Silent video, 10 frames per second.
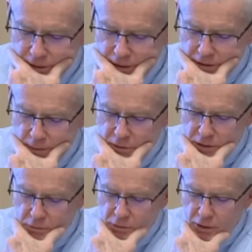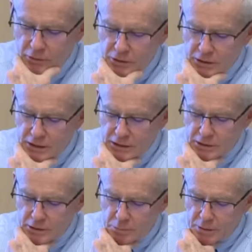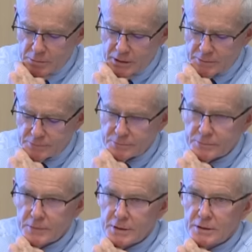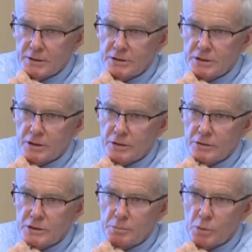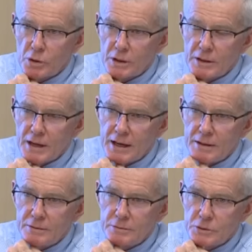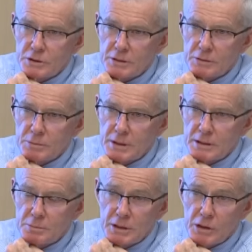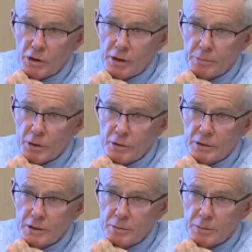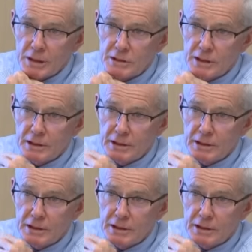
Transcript: that's subject to a lot of contention in the public. So supporting that would seem to me to be not upholding the impartiality,